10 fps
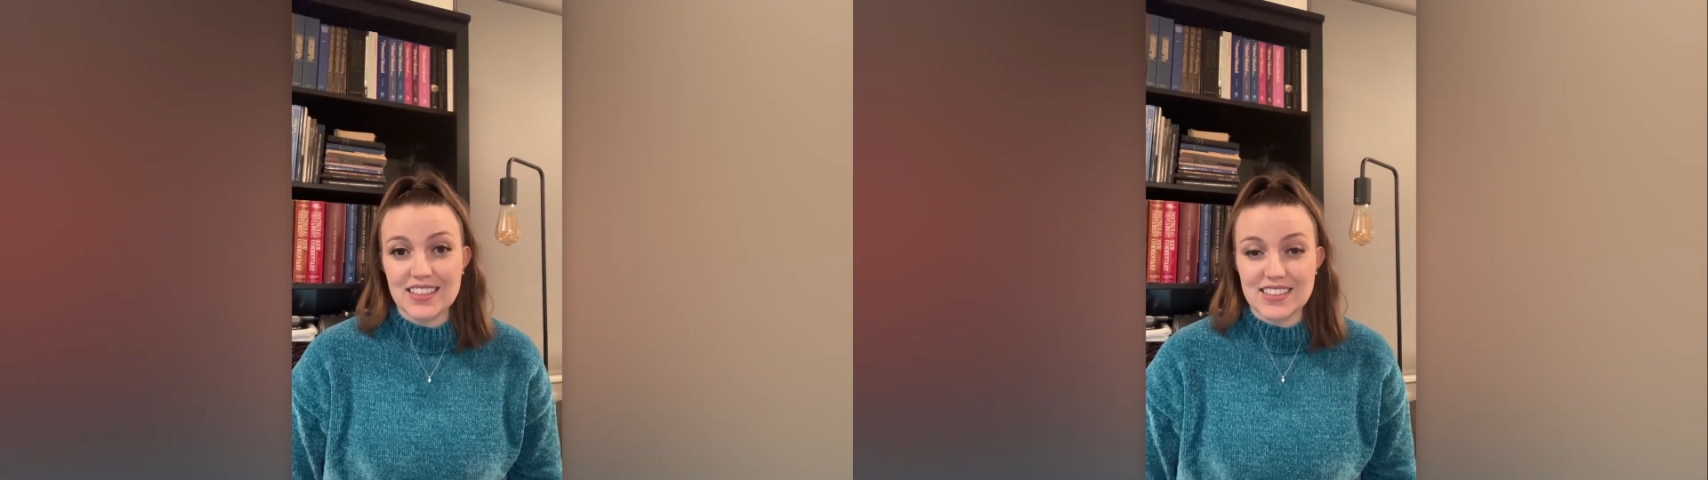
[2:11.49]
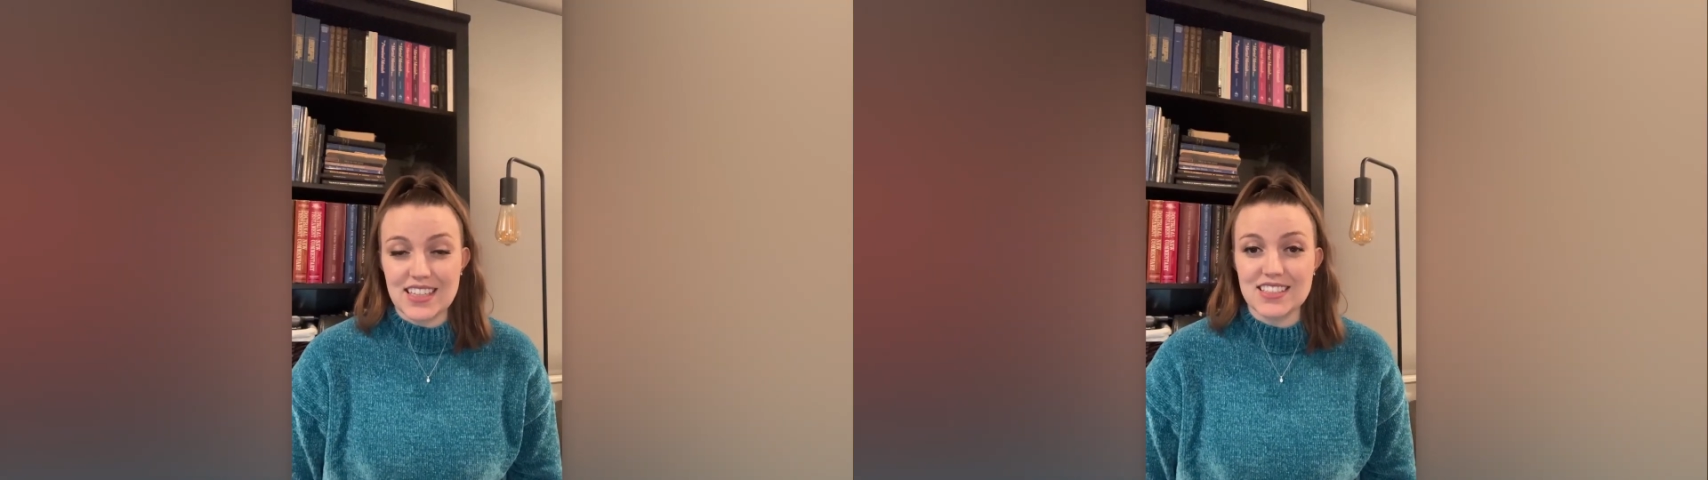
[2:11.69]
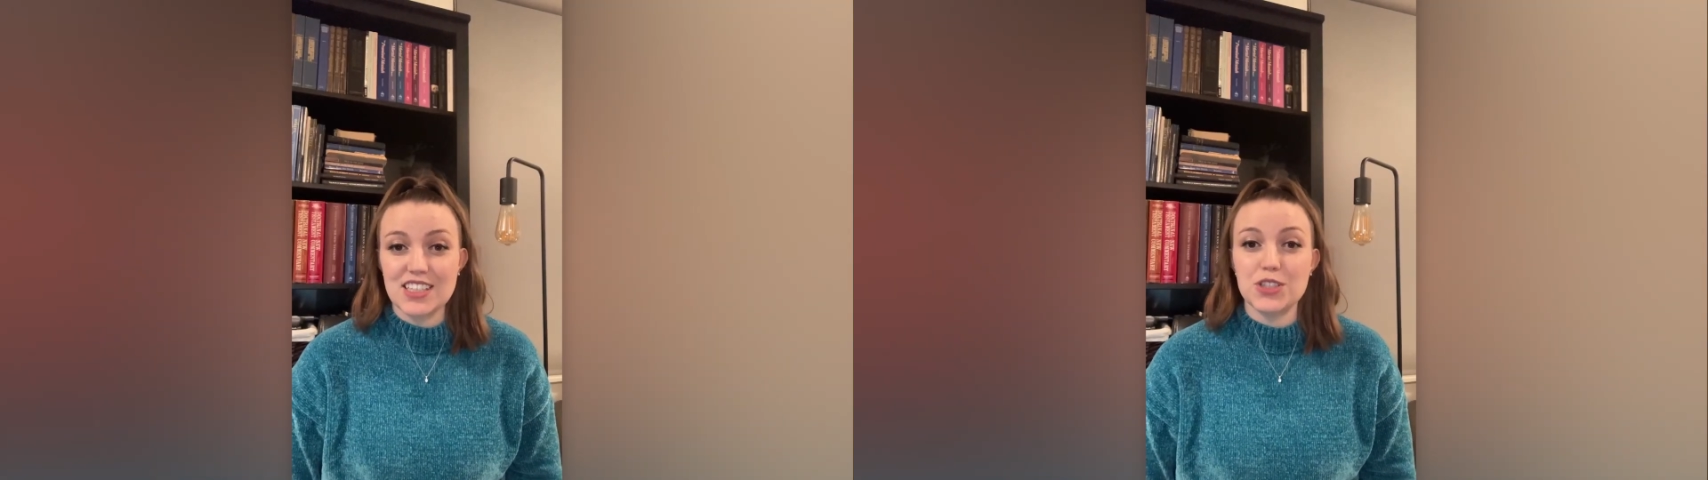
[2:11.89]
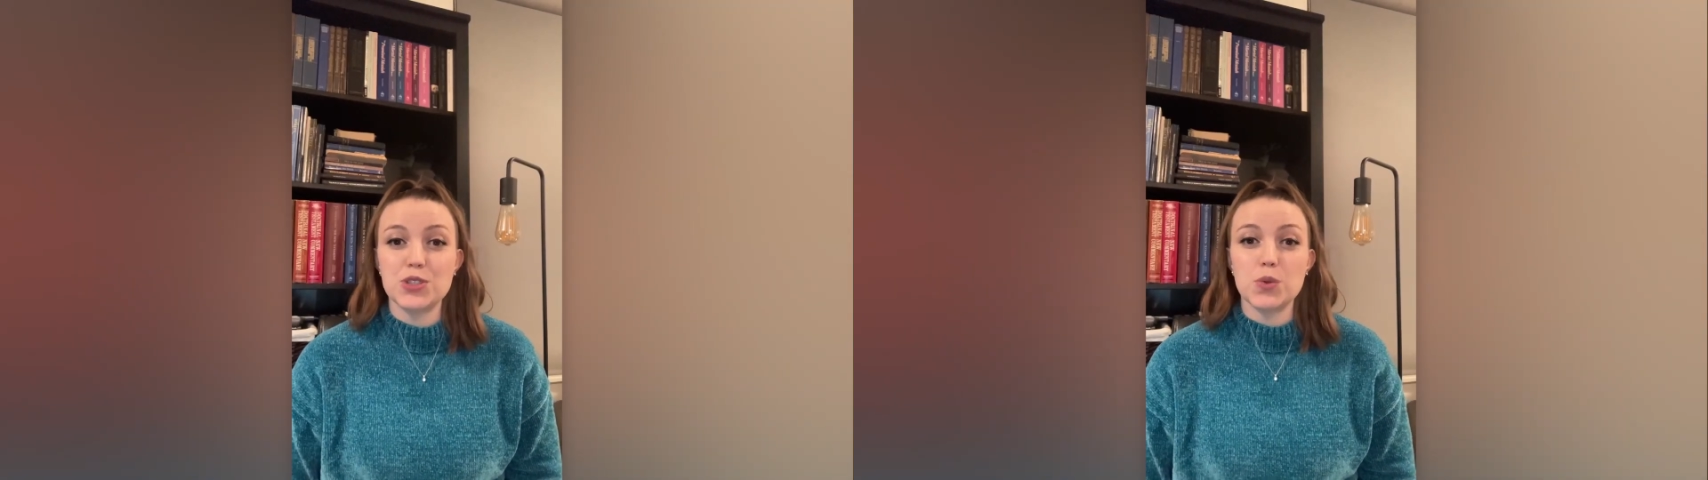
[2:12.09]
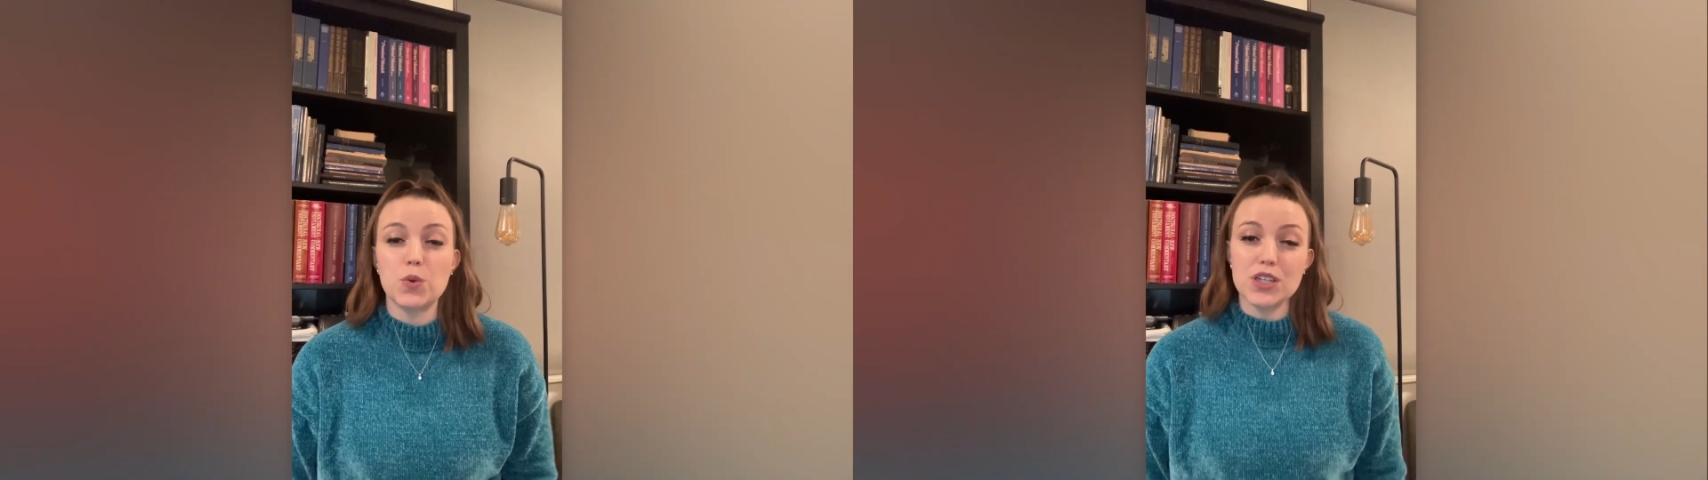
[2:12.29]
that states that you
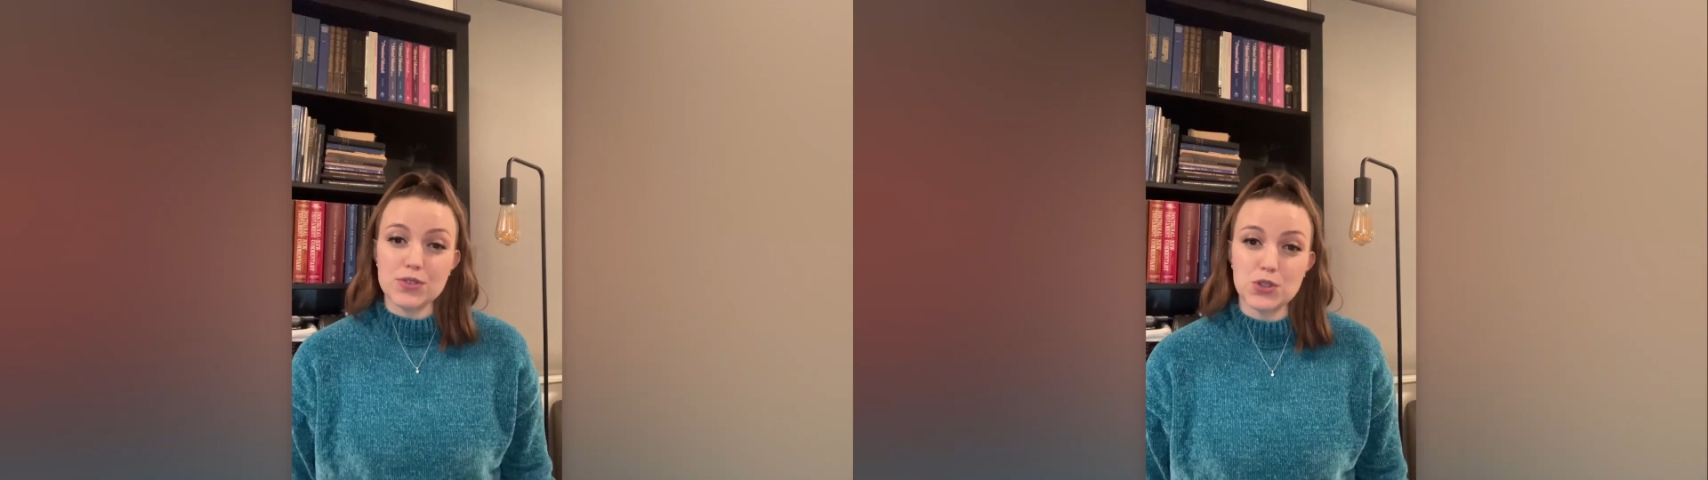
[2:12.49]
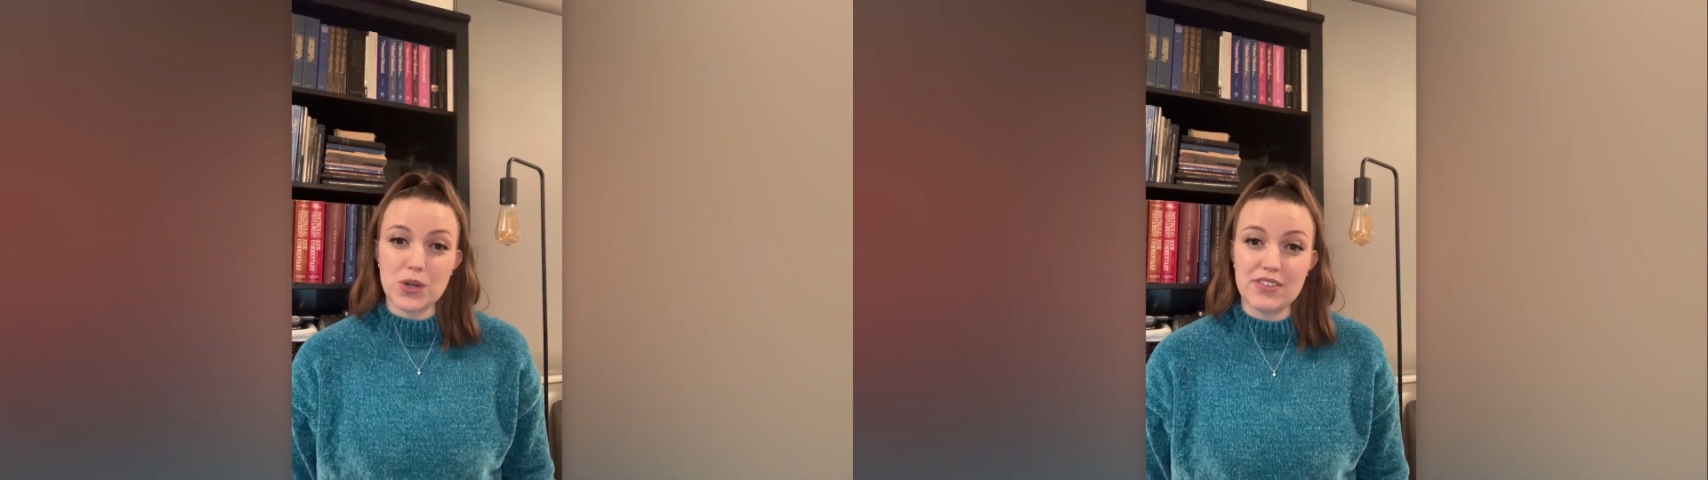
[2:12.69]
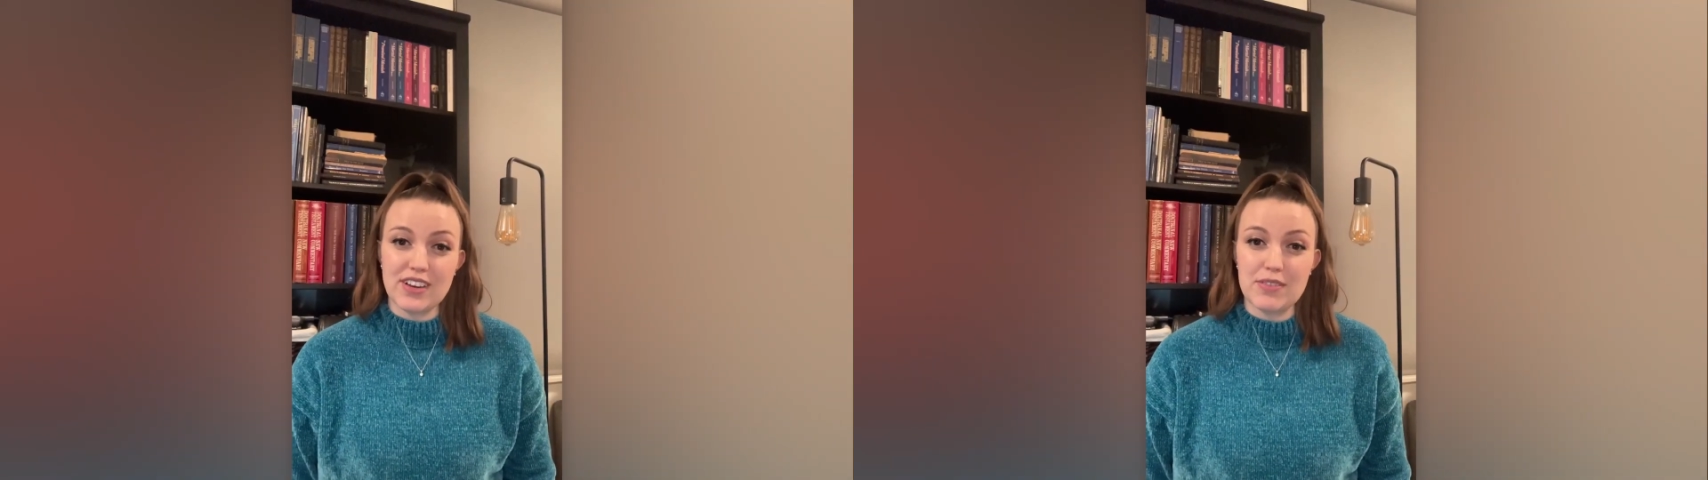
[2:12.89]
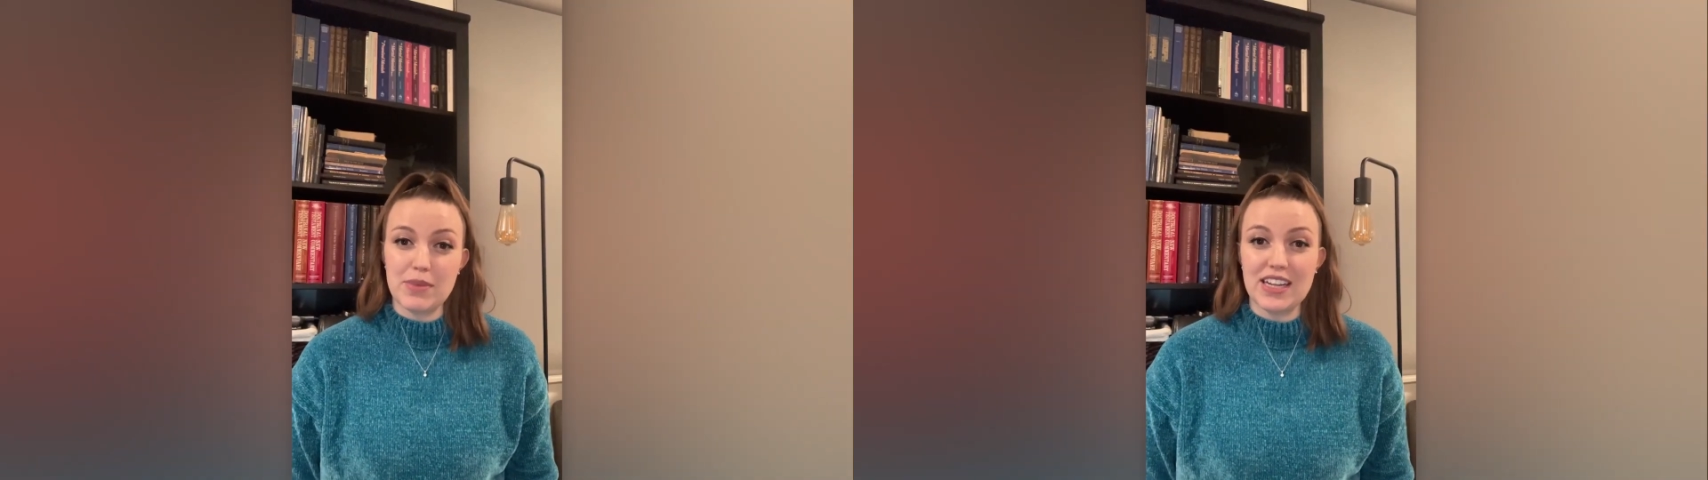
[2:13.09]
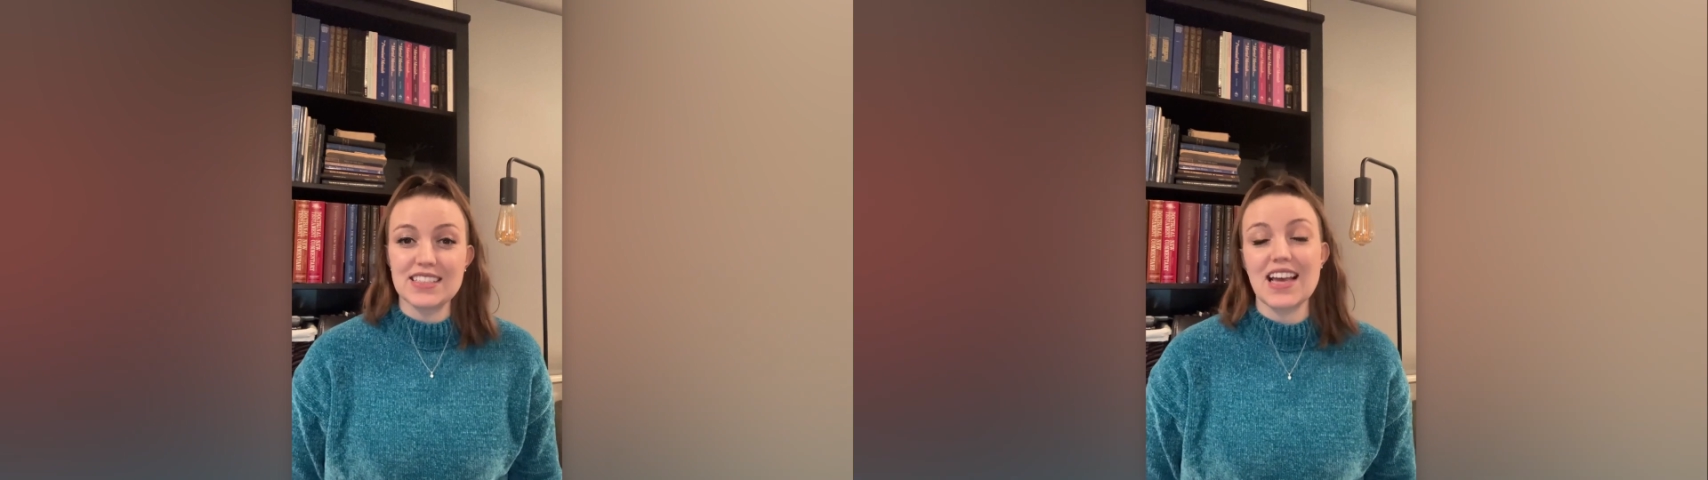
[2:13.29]
should work for 25
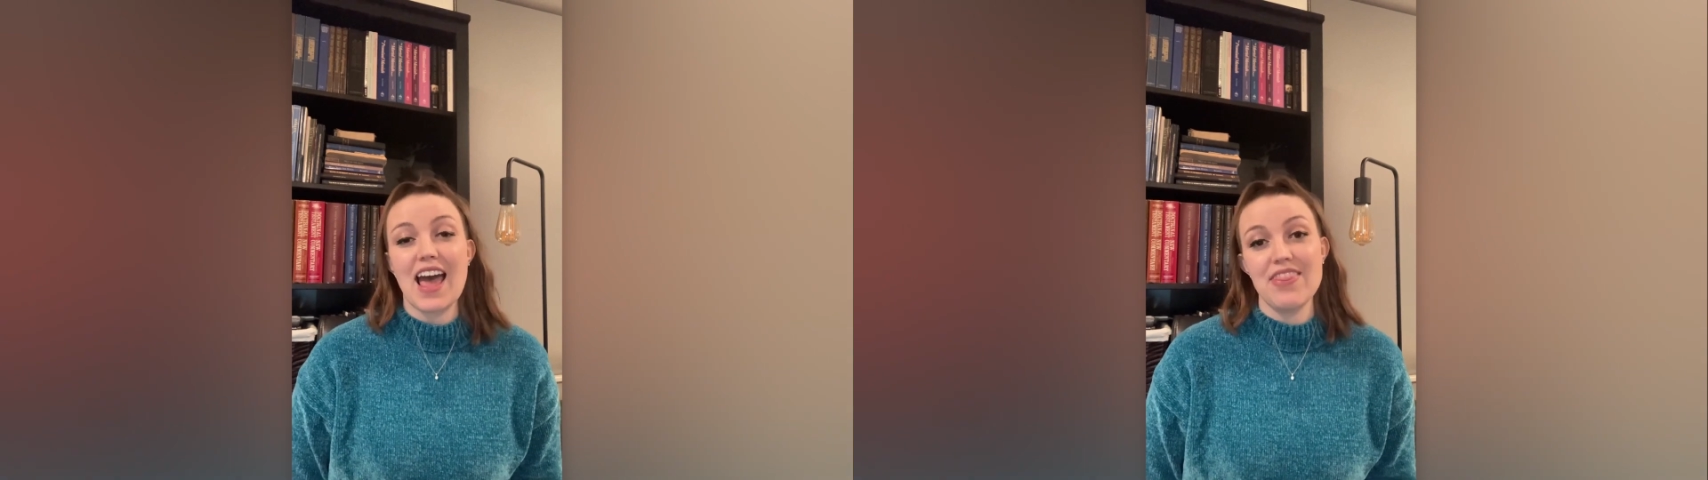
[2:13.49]
minutes